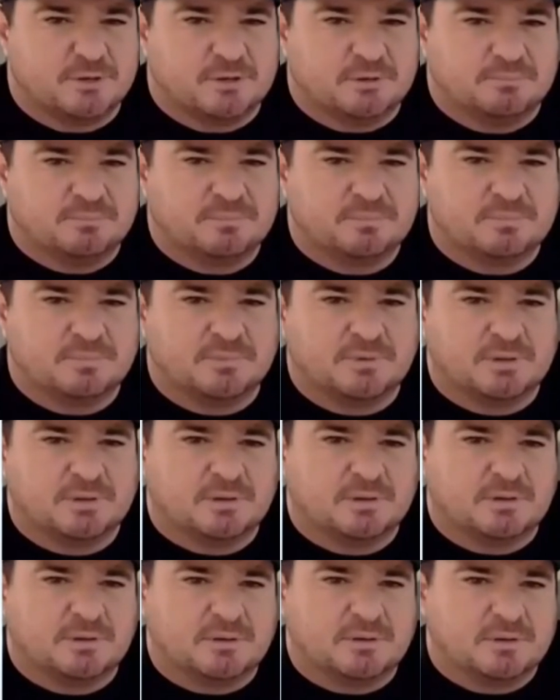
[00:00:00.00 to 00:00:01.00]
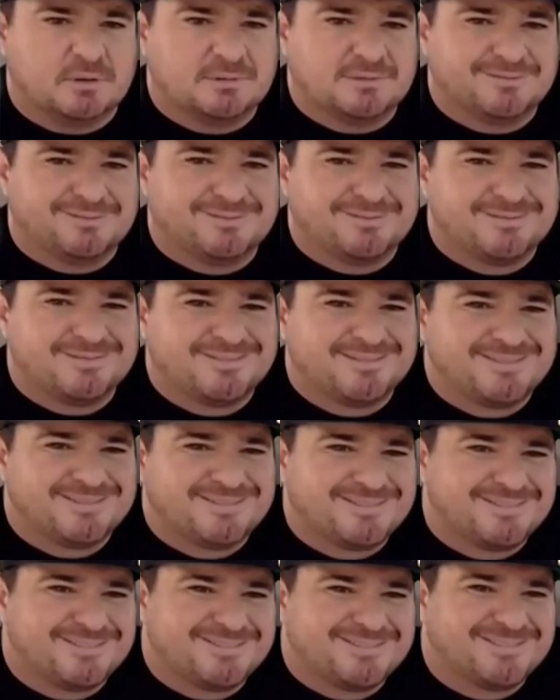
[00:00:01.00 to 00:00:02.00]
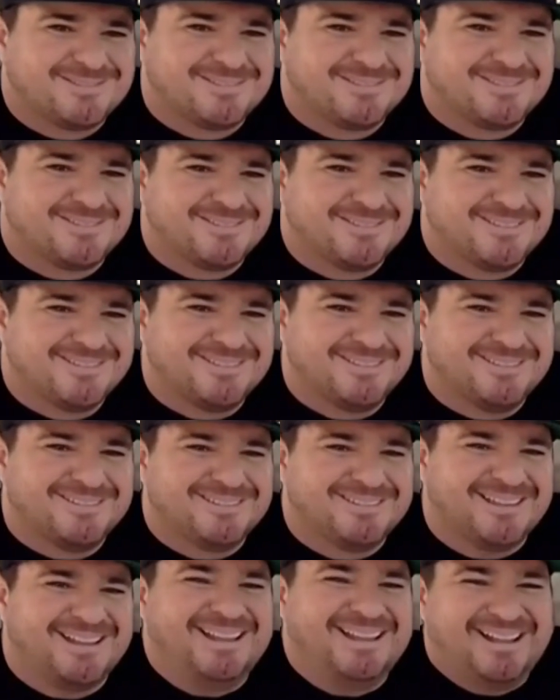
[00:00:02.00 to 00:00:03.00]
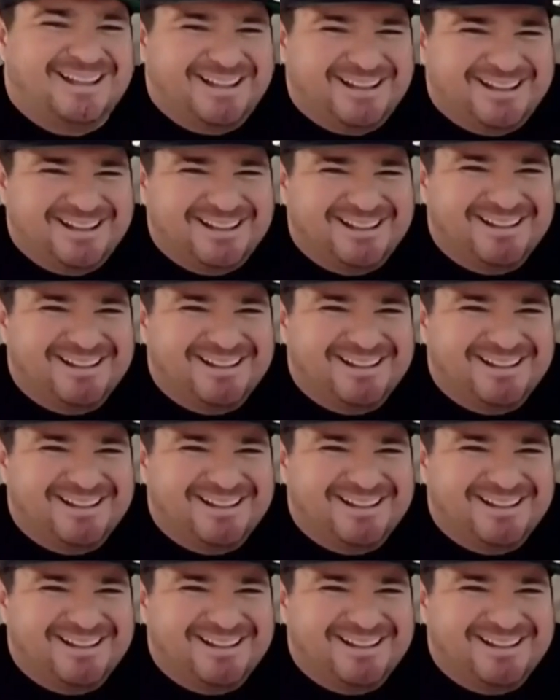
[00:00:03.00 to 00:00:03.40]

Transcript: It's so much better when you guys are on our patio, Shawn.